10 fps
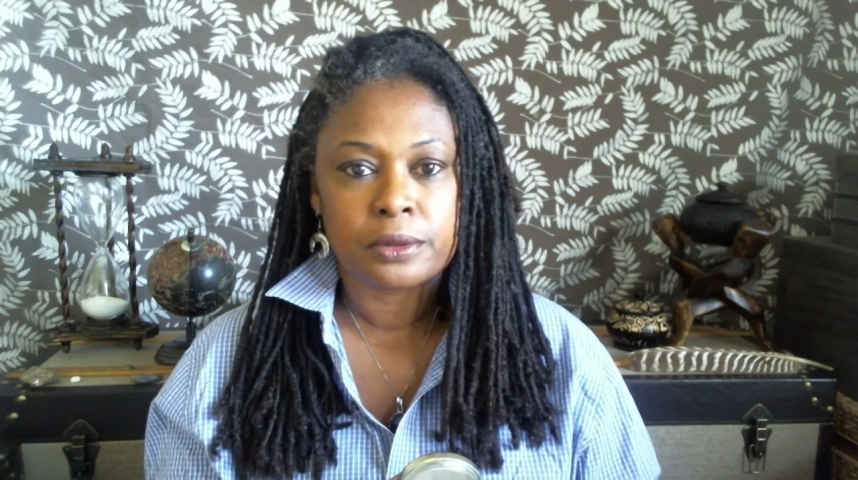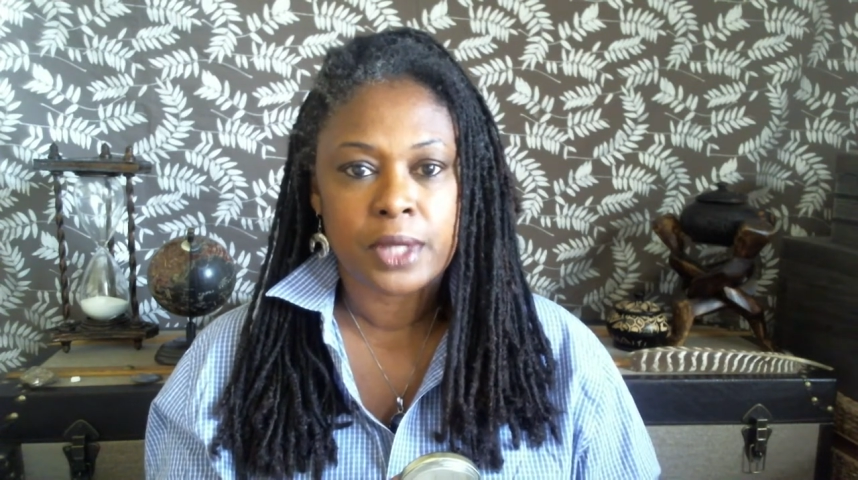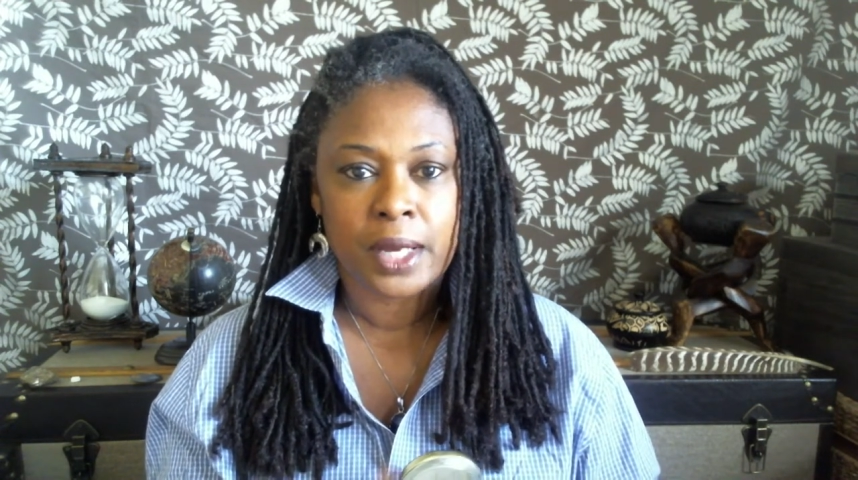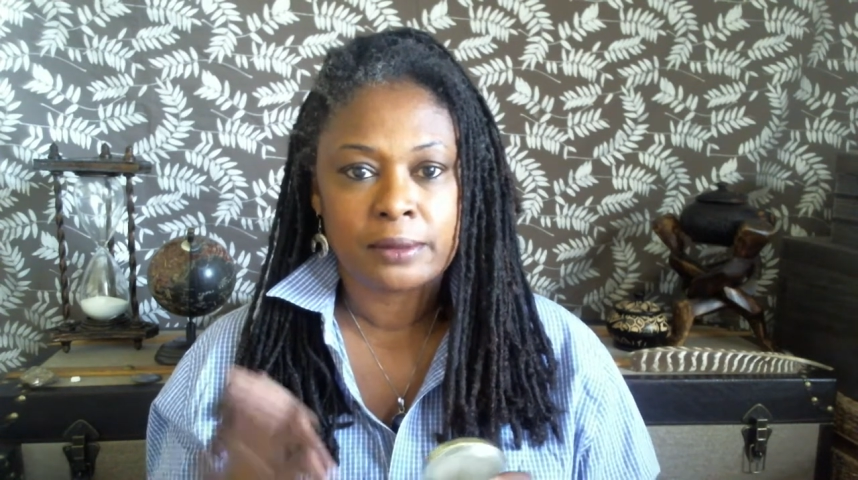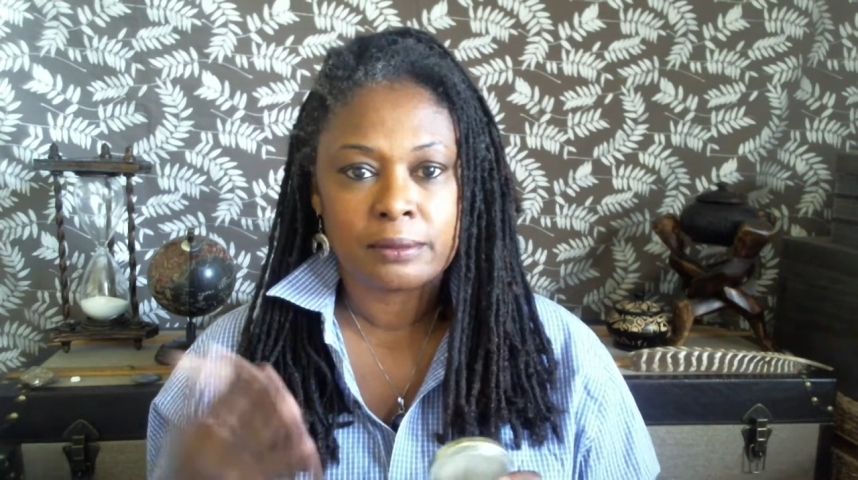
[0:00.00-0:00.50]

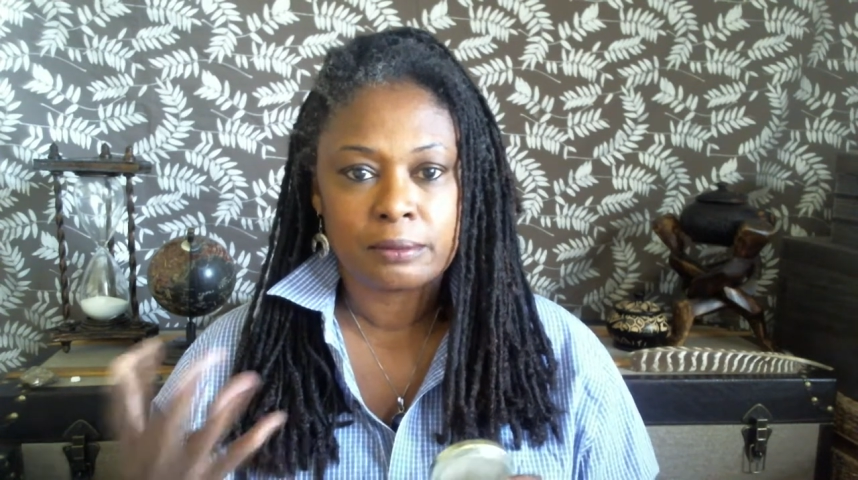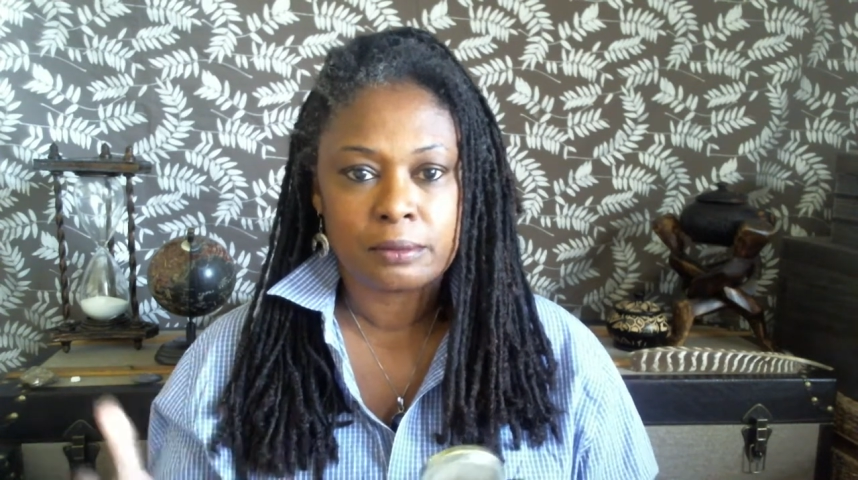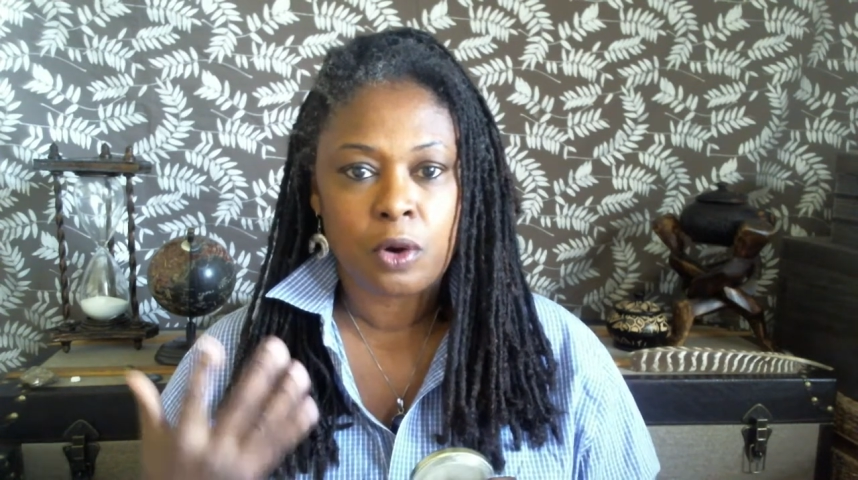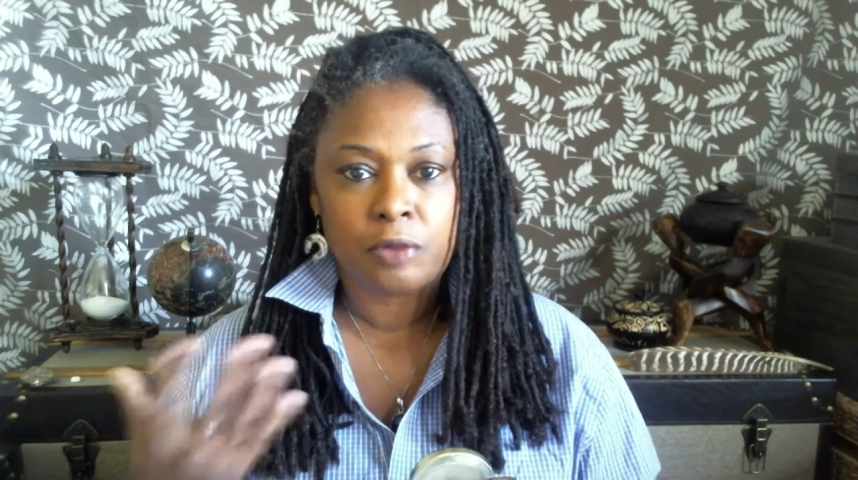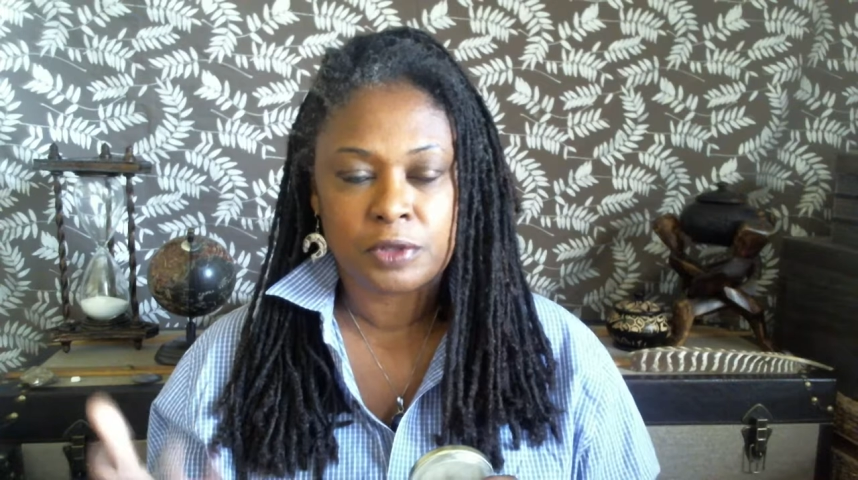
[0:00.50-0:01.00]
not
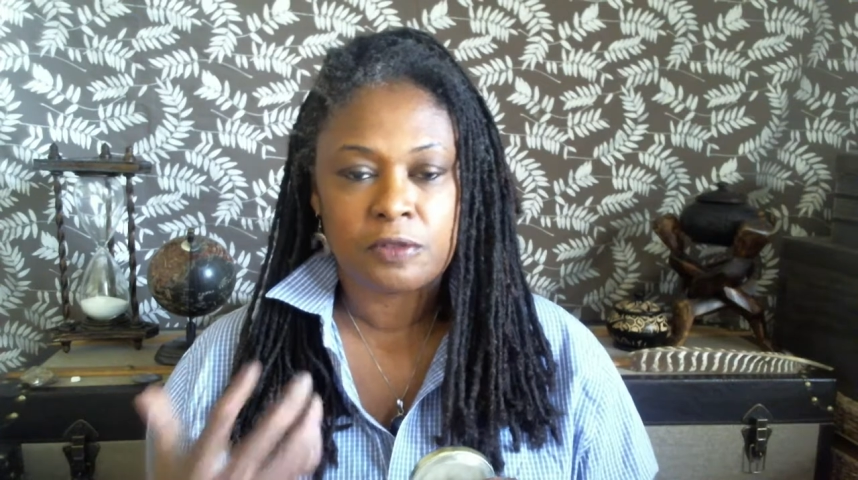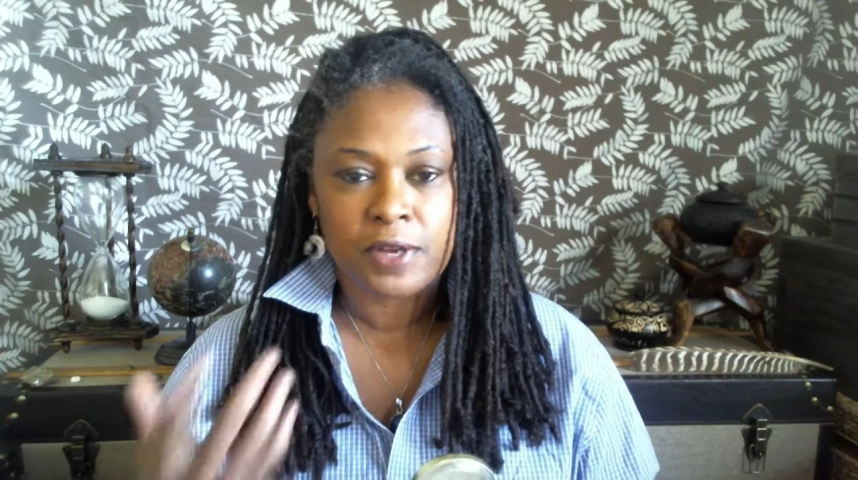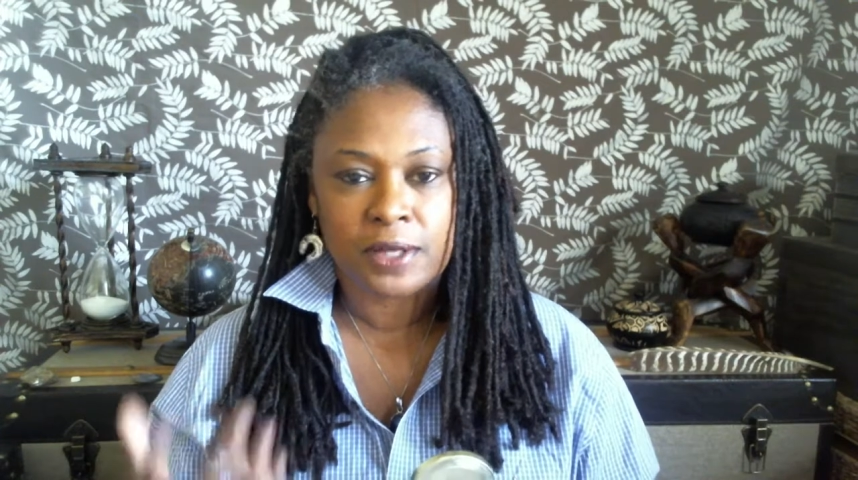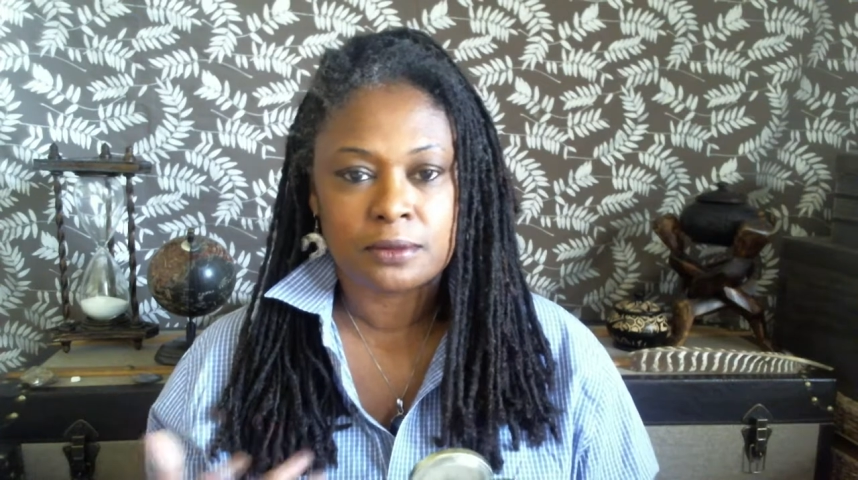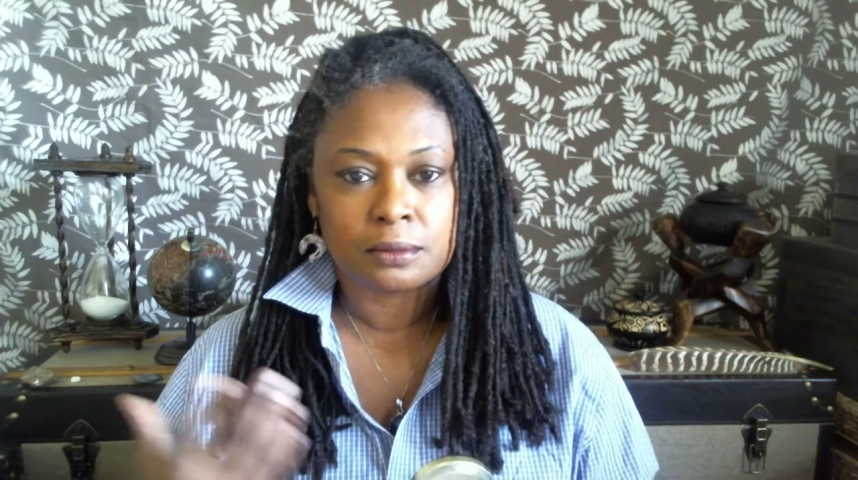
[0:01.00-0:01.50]
often
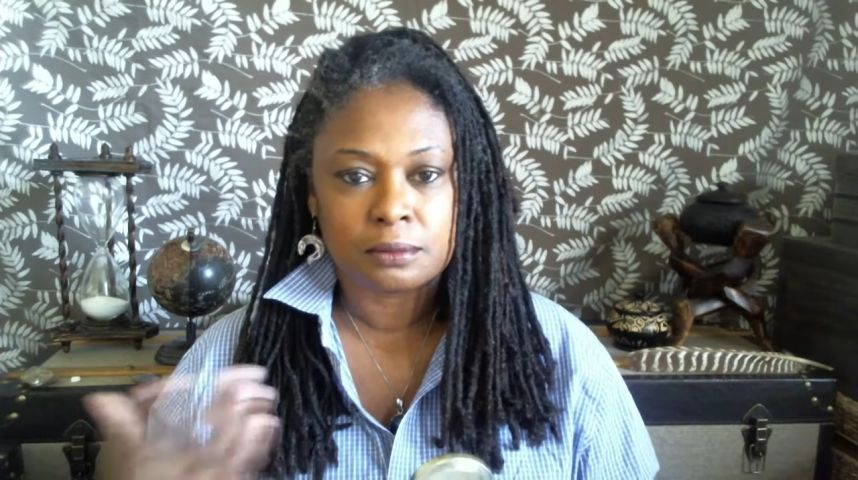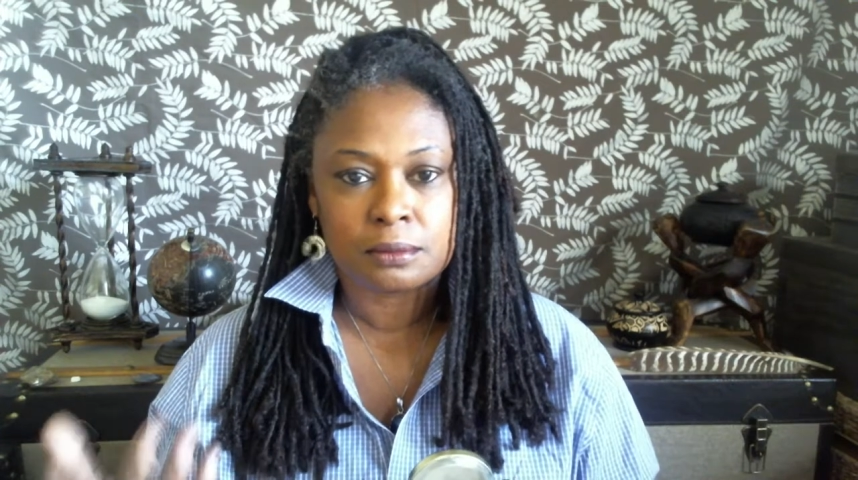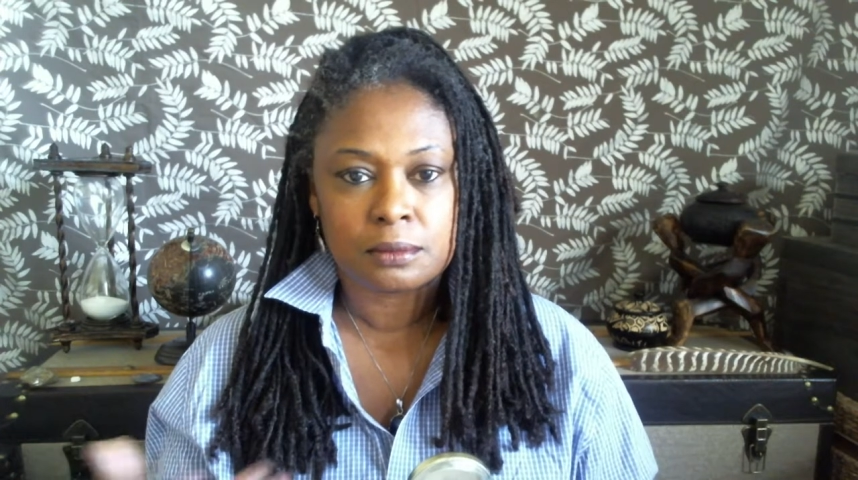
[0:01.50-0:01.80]
found